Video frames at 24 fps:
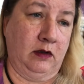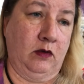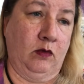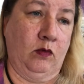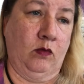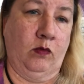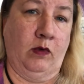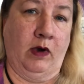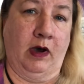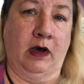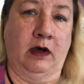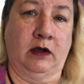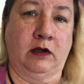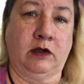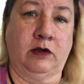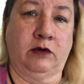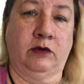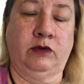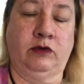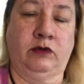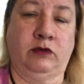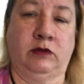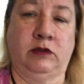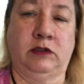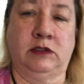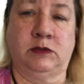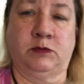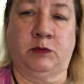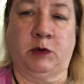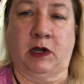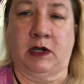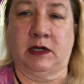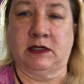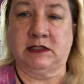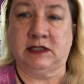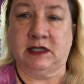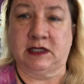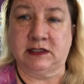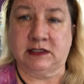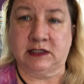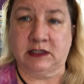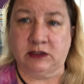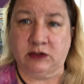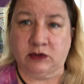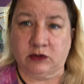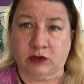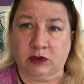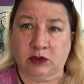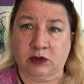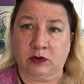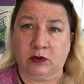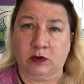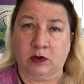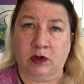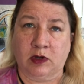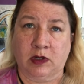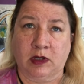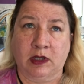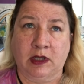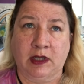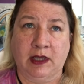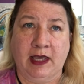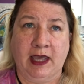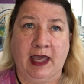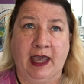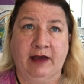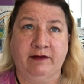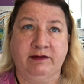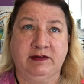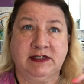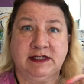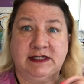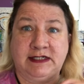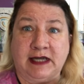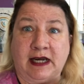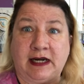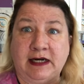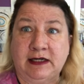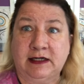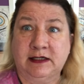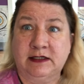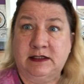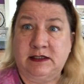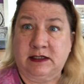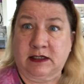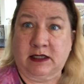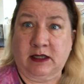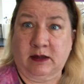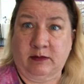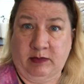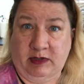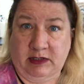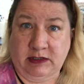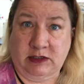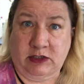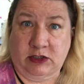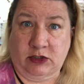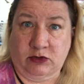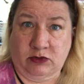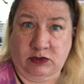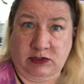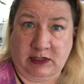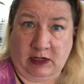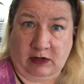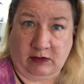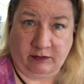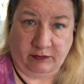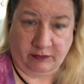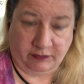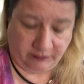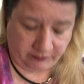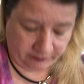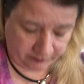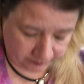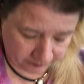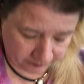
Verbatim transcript: While going through this process and you have decided to commit to yourself,